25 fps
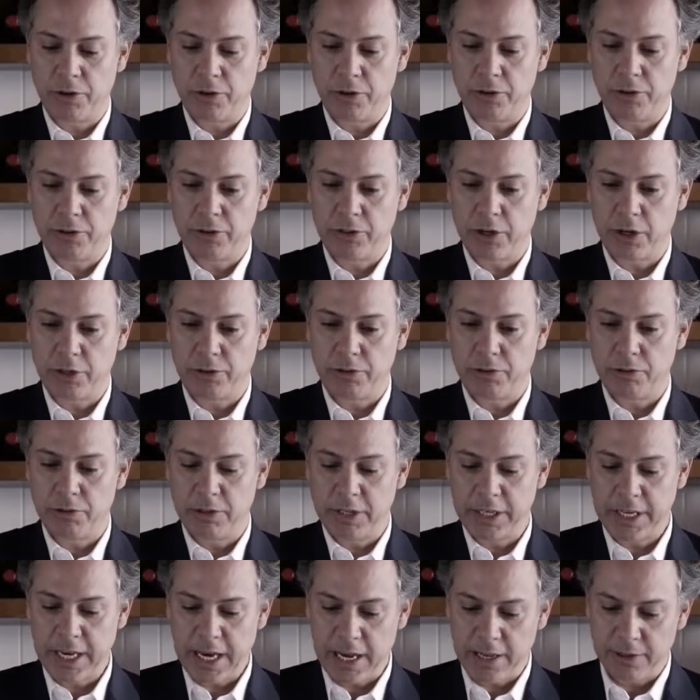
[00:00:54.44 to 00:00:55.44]
going to start to
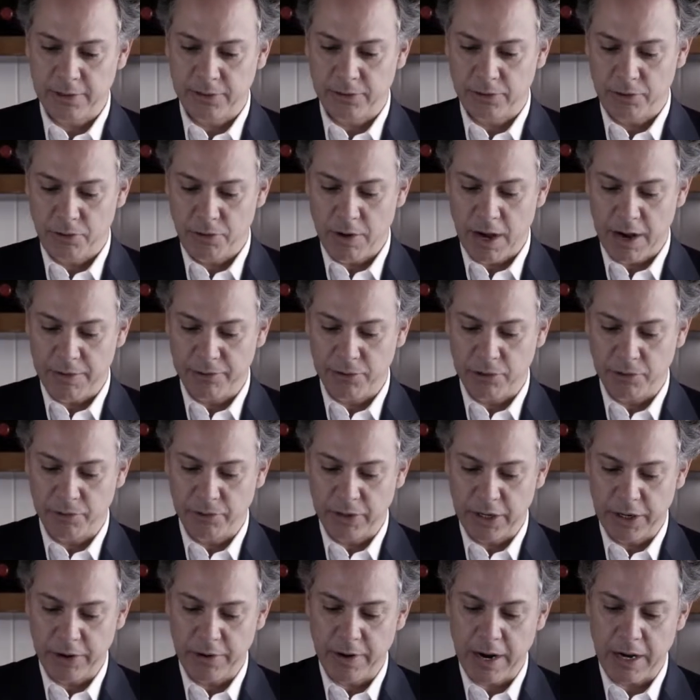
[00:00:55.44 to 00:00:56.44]
decant, you have to
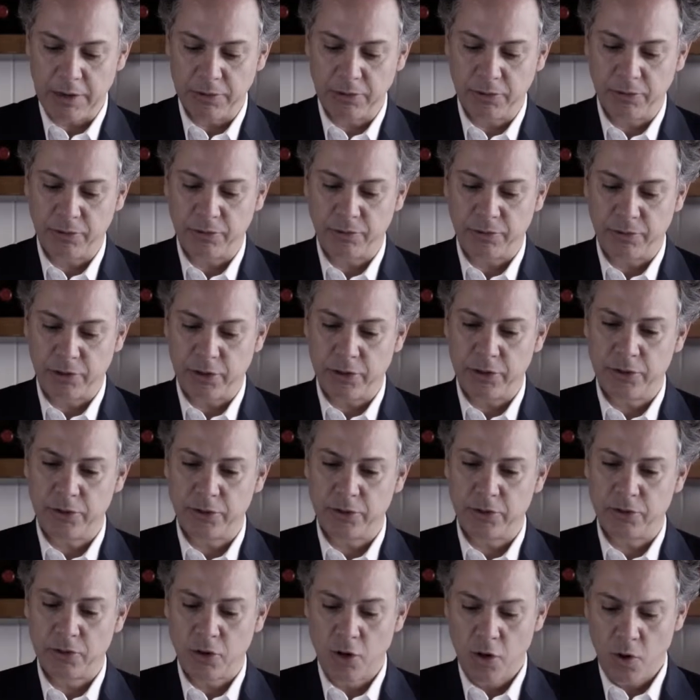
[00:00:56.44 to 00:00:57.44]
figure out
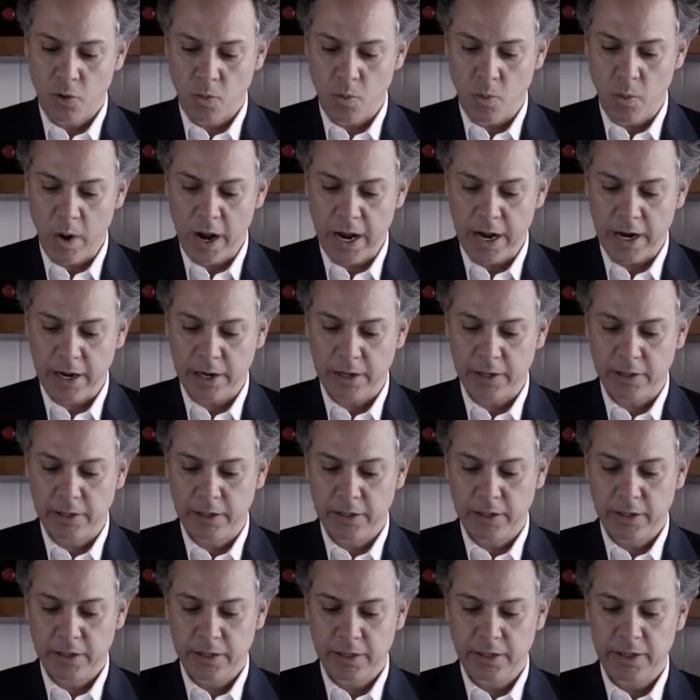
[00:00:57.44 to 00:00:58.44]
first where
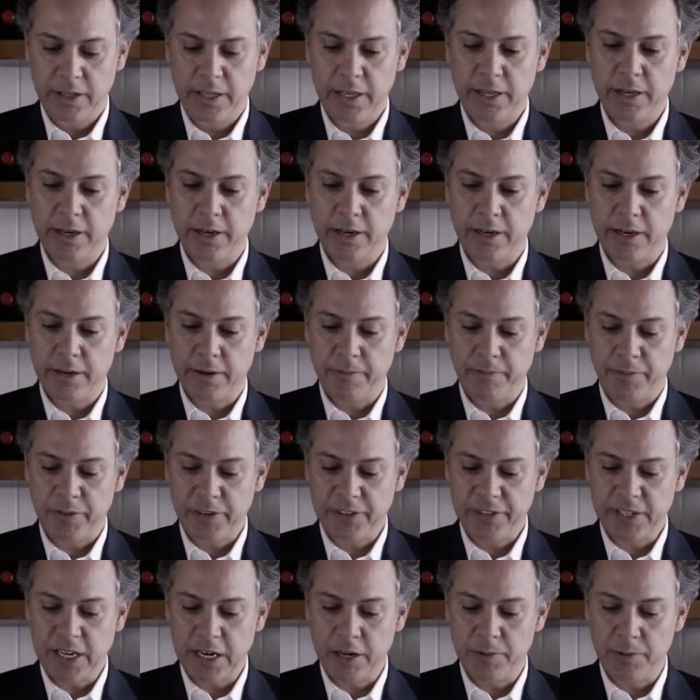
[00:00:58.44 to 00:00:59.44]
the
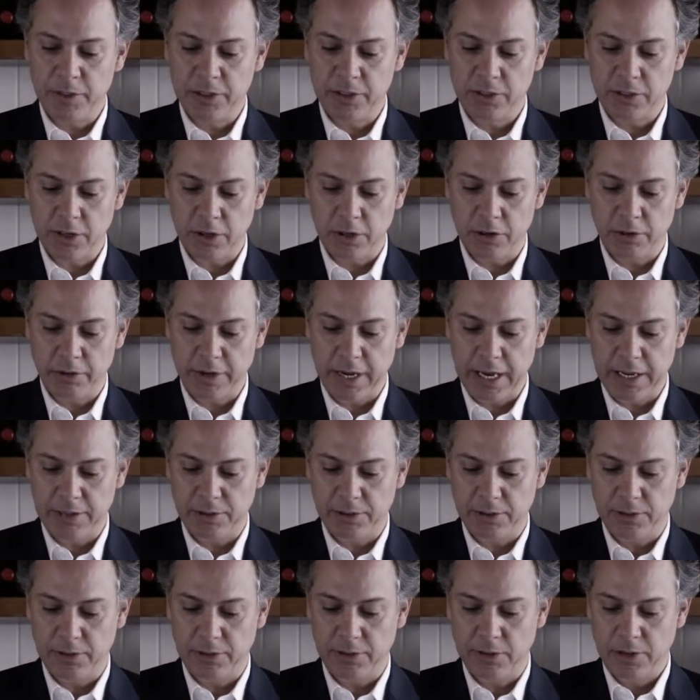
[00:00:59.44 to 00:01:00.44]
sediments are
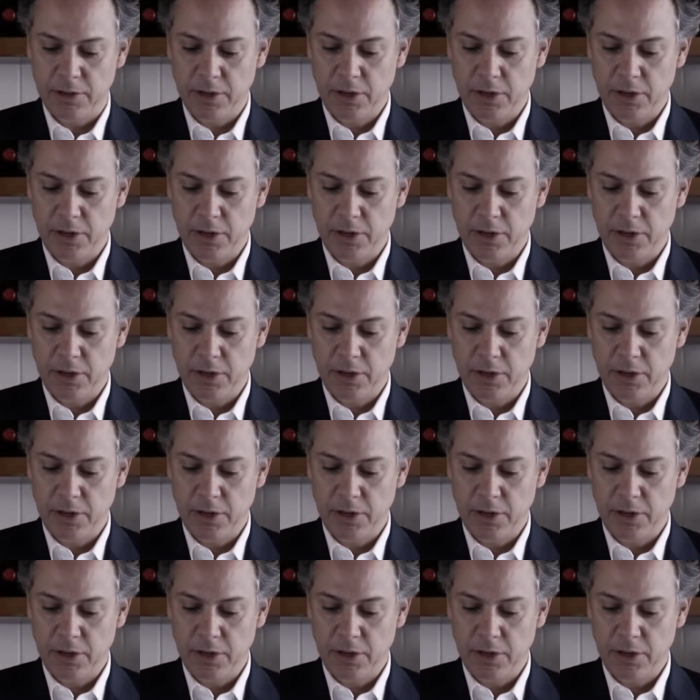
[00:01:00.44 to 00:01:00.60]
located.